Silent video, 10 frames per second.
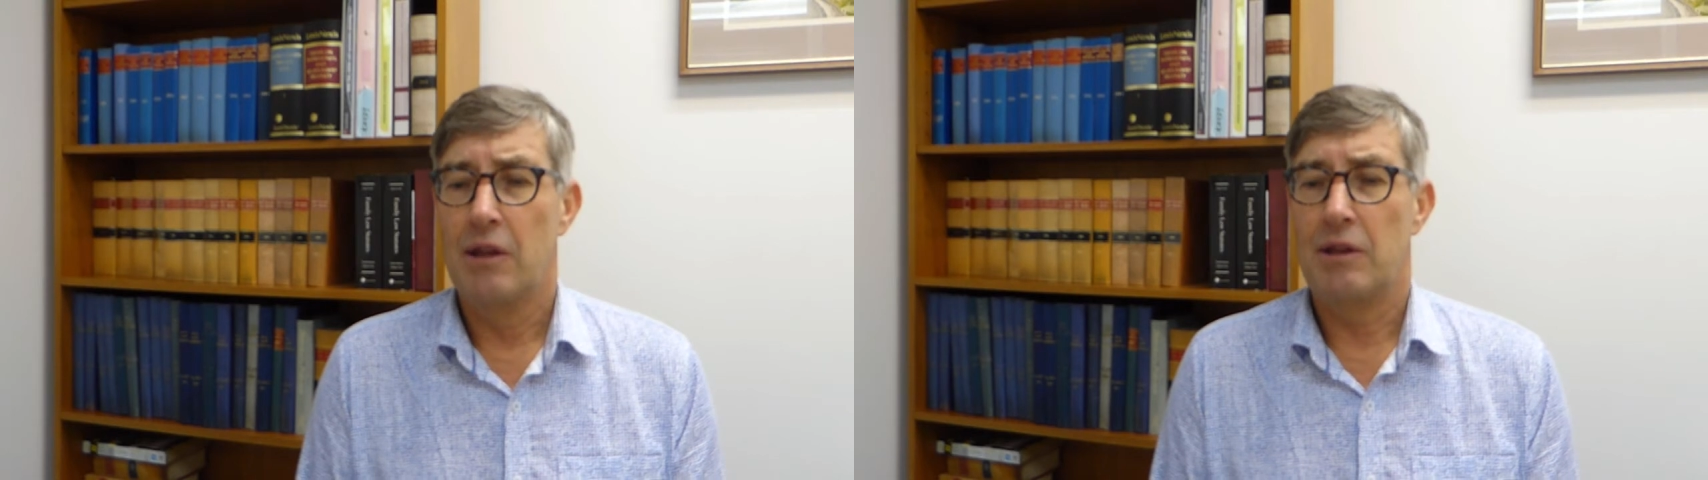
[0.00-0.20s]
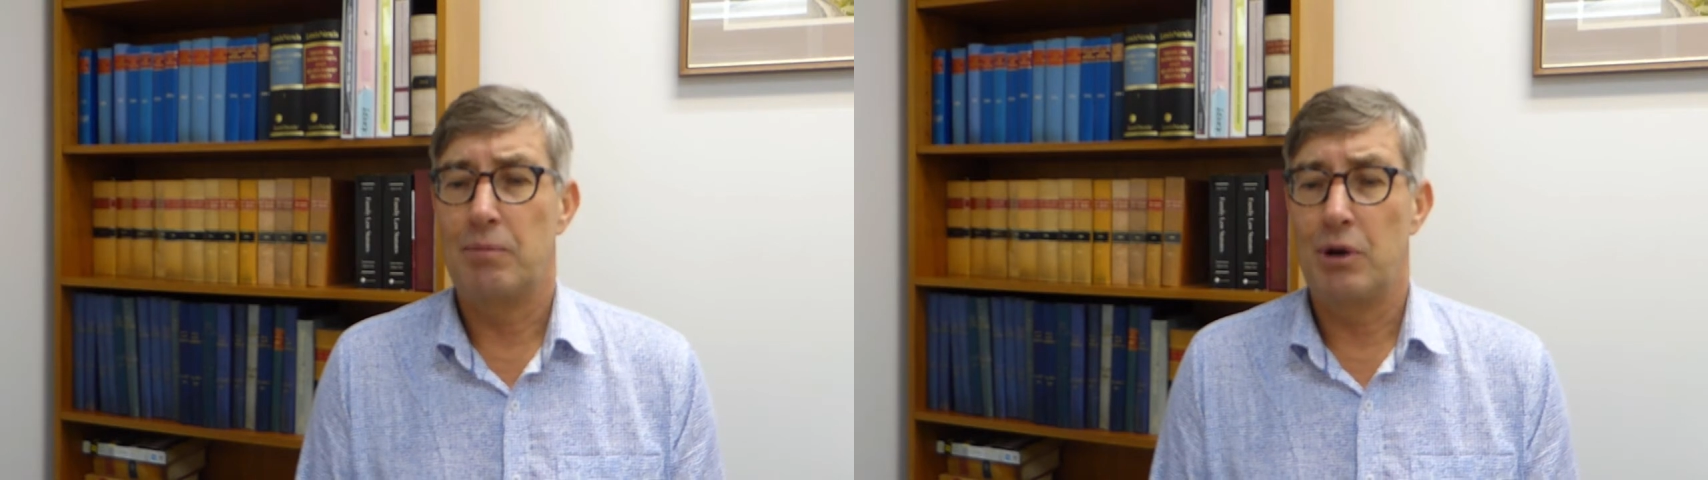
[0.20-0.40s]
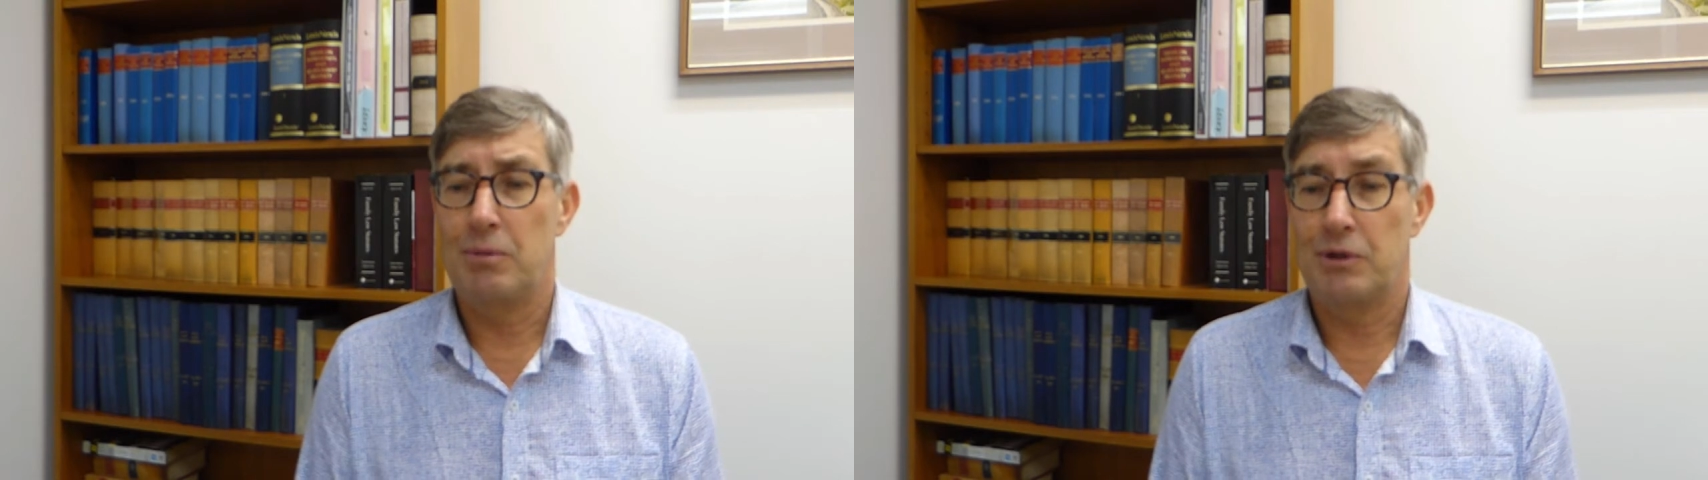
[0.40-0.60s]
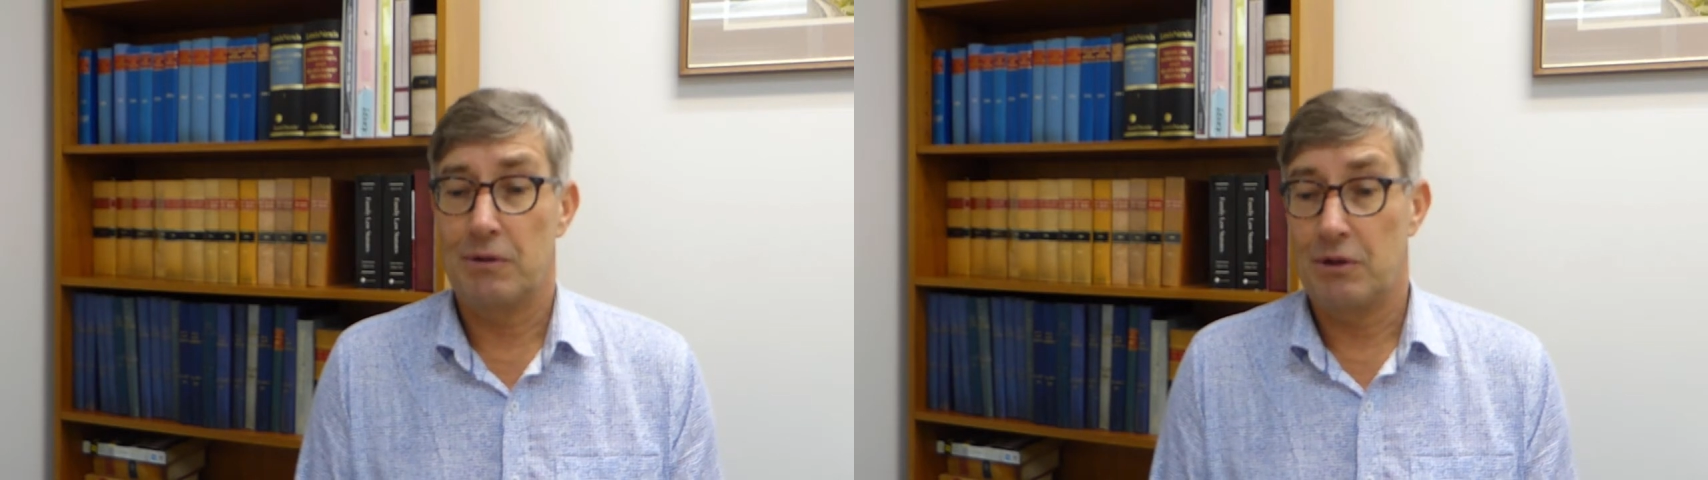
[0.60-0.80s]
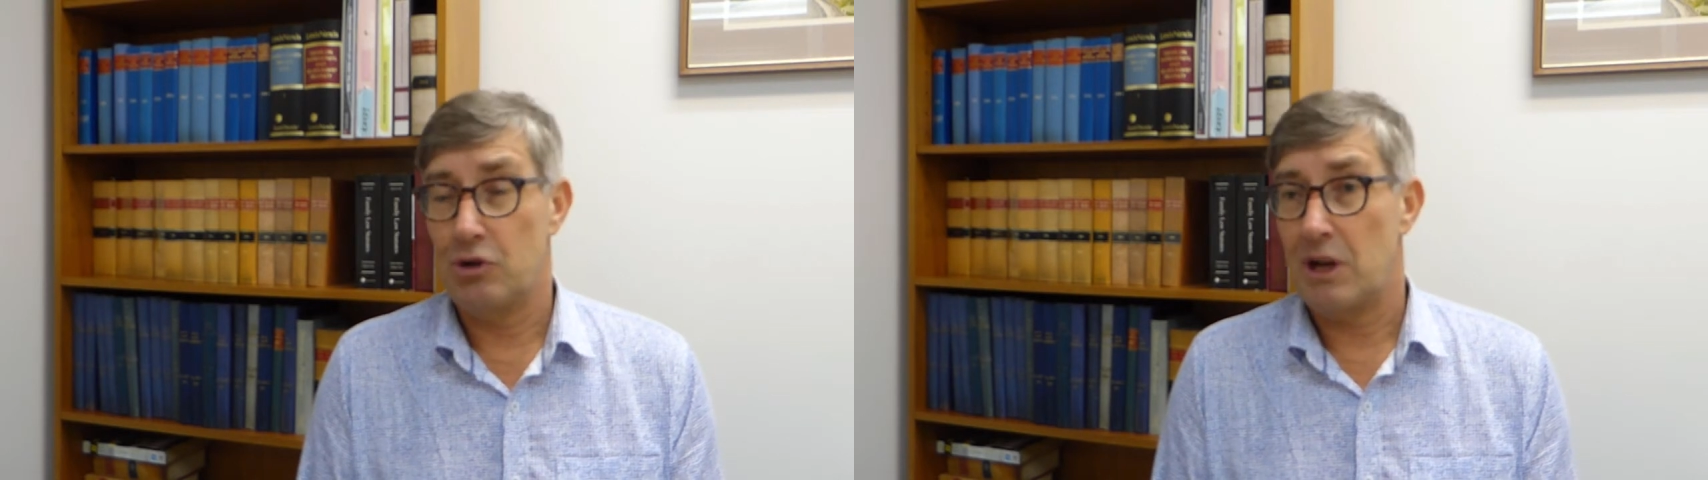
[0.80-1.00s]
the purpose
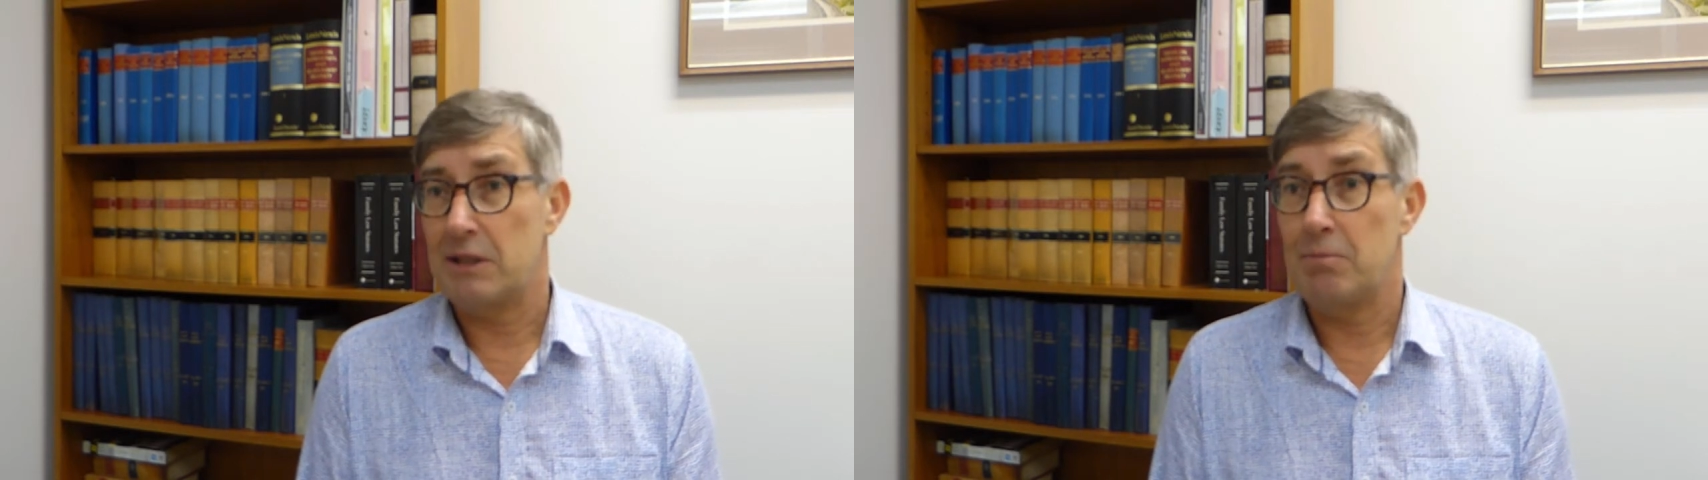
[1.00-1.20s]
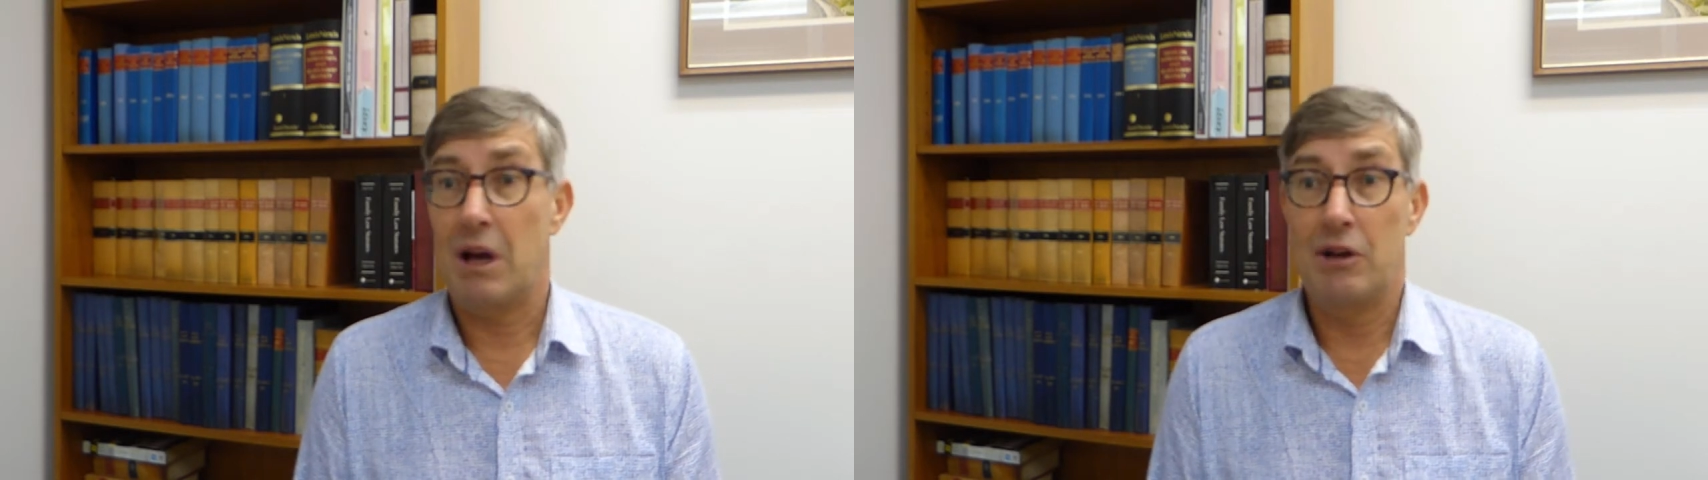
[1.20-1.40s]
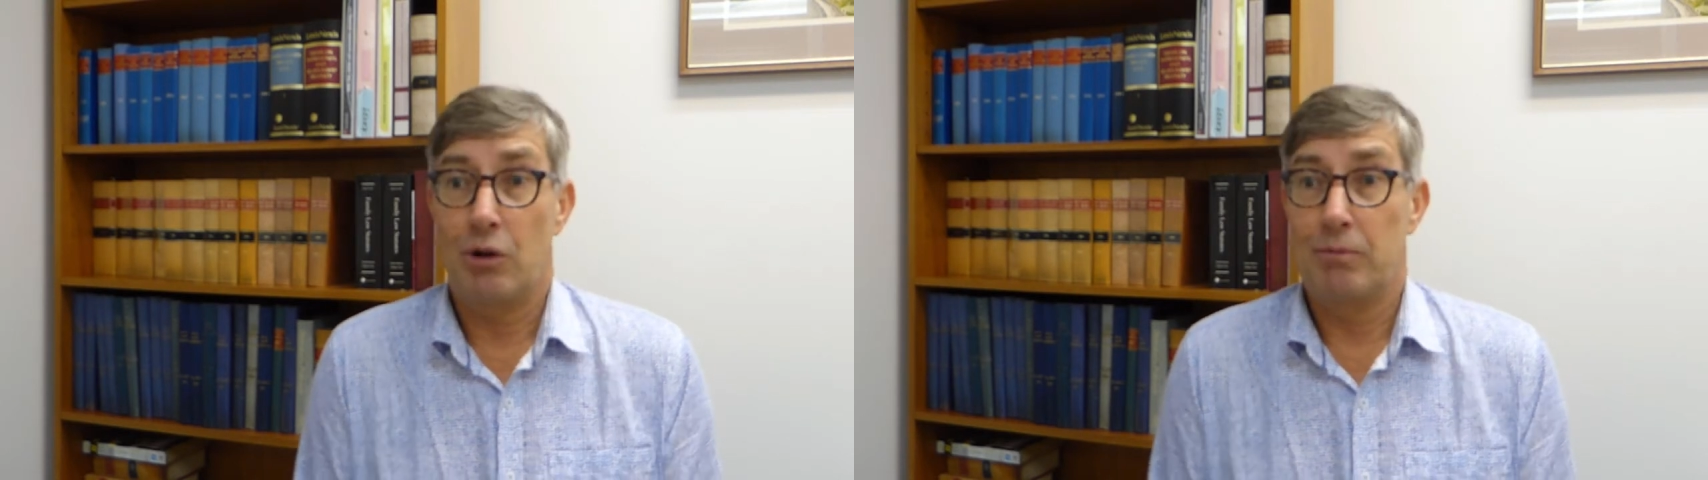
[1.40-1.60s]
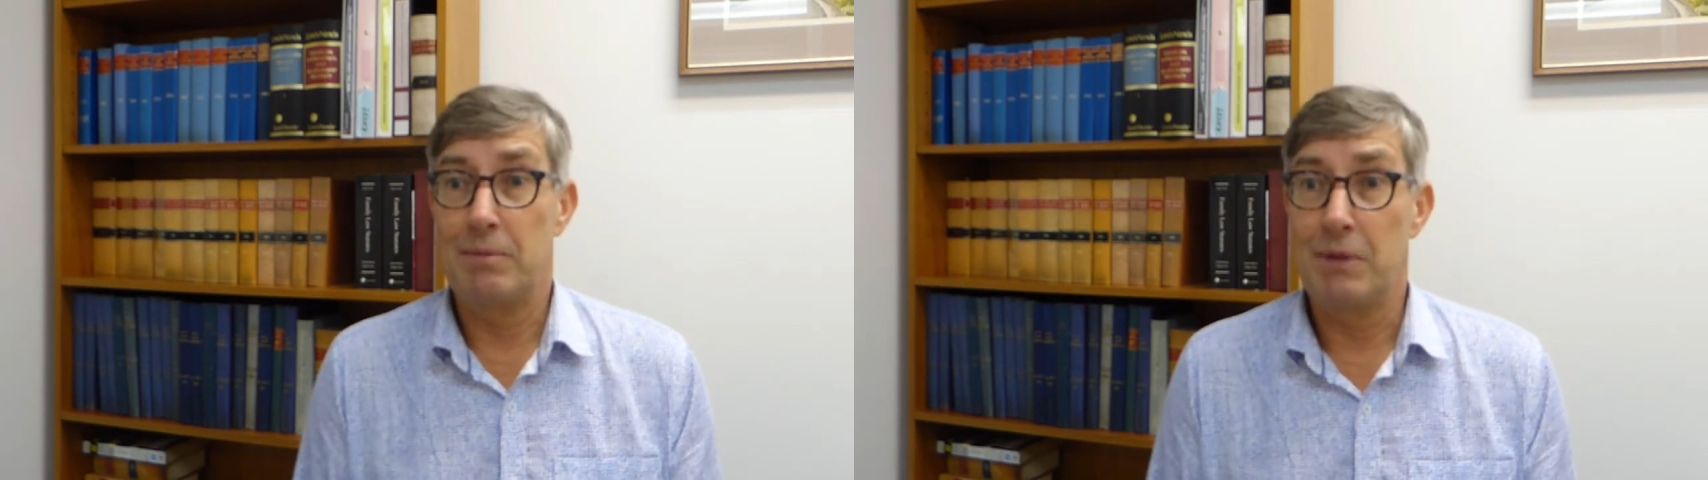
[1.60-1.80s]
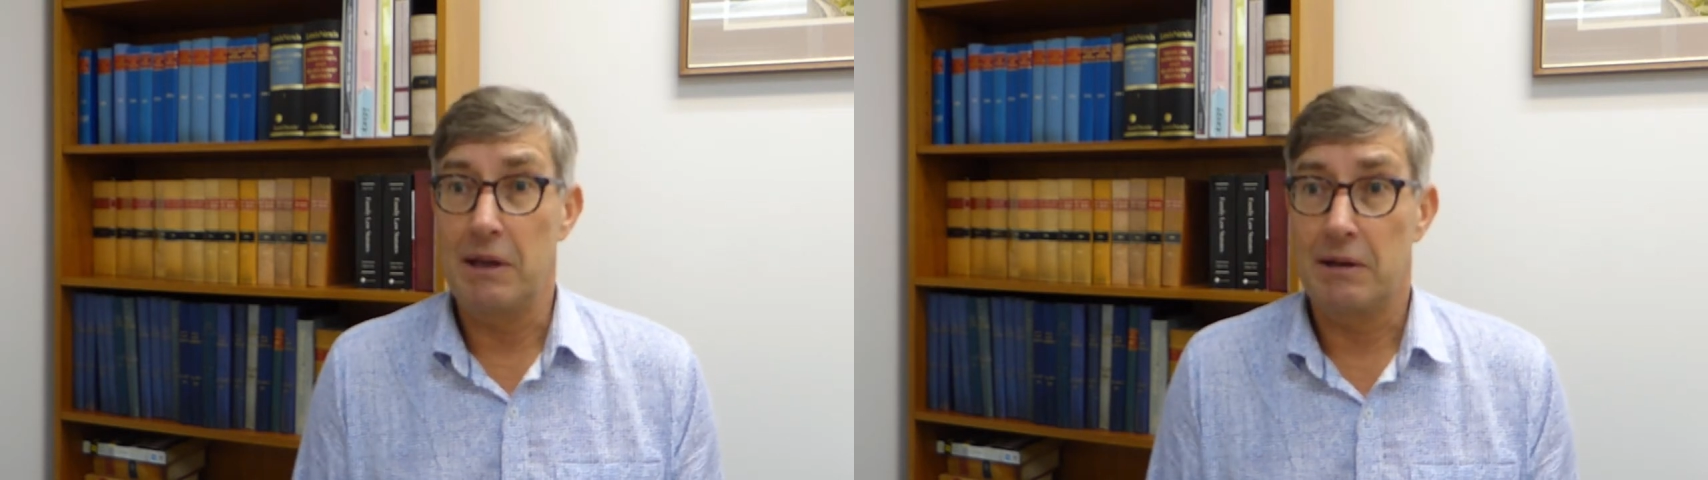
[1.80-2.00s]
of the trust might not be
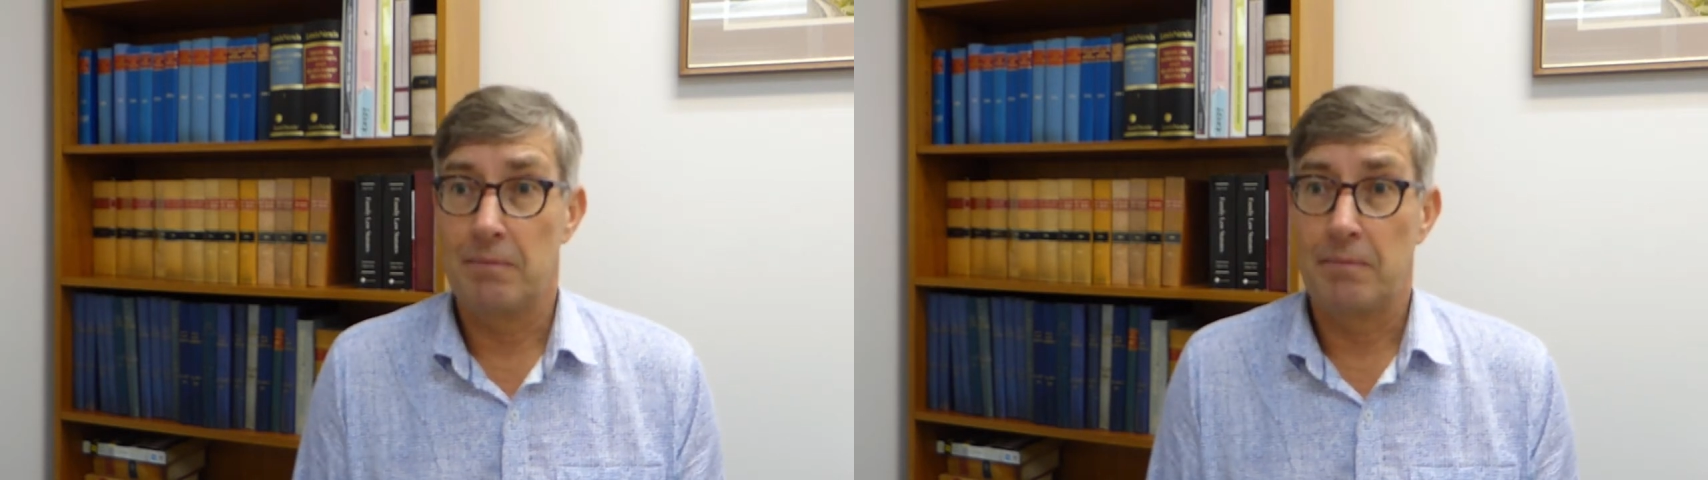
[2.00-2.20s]
met.